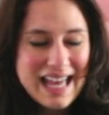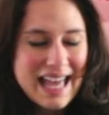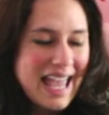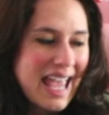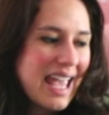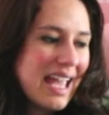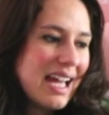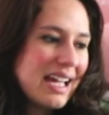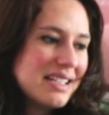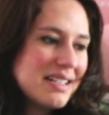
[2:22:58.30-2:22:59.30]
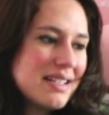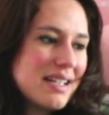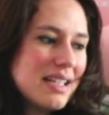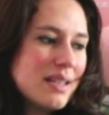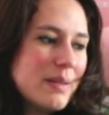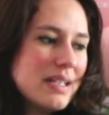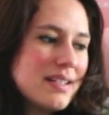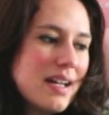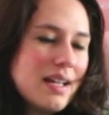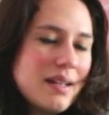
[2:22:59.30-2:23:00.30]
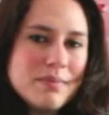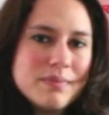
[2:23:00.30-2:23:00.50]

And in the meantime,